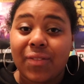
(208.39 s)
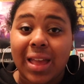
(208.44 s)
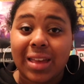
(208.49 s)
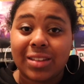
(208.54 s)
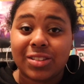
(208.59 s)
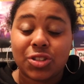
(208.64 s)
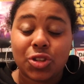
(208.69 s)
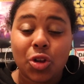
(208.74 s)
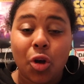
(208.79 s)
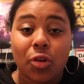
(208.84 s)
that
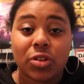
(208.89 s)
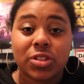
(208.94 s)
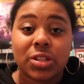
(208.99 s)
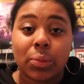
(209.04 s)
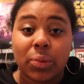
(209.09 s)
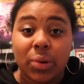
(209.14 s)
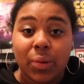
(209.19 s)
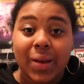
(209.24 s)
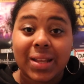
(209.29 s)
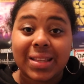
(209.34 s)
in stock. So
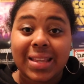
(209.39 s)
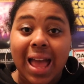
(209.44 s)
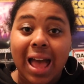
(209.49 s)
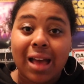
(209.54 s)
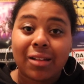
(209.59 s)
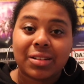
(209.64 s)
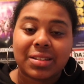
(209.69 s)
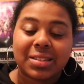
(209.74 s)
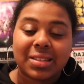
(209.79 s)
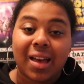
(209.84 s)
we went
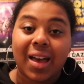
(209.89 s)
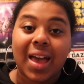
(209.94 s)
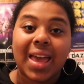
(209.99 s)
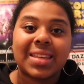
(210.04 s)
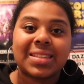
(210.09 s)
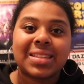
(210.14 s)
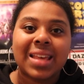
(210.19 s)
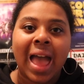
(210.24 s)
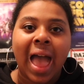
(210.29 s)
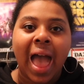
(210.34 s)
down a
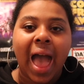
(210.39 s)
size